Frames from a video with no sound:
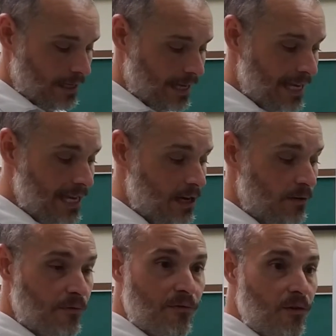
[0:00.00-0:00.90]
Ils
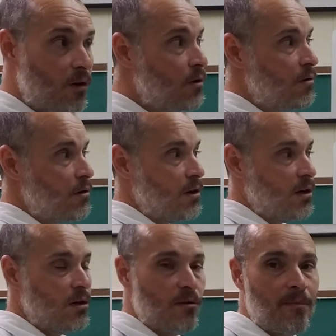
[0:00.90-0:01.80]
font
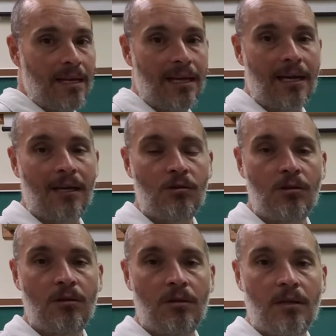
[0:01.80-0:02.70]
le ménage.
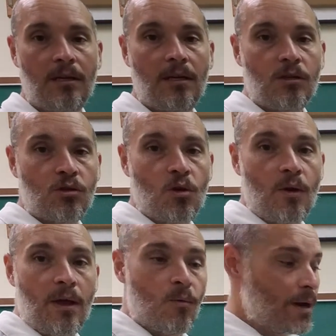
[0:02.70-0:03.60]
So
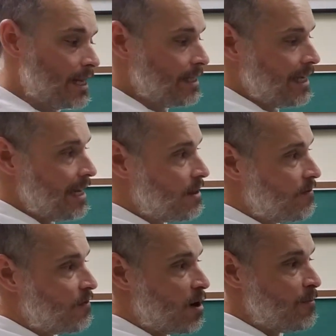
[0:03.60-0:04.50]
we're going to take the
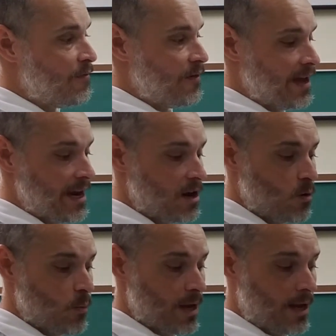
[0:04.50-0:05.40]
verb faire,
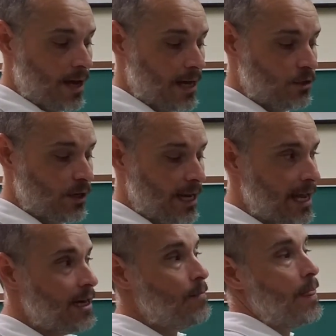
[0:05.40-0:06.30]
we
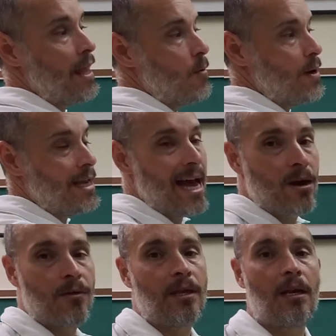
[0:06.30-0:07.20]
conjugate it, and we add
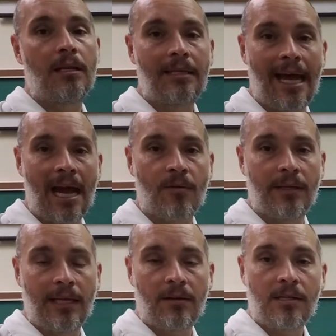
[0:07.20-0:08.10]
on the little tag right
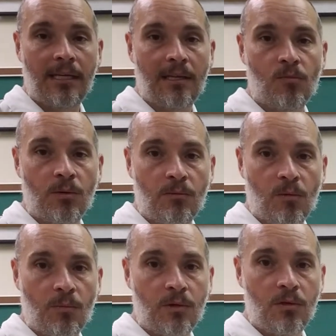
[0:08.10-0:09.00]
there to say that
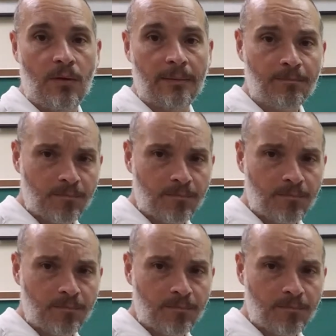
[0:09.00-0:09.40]
what we're doing.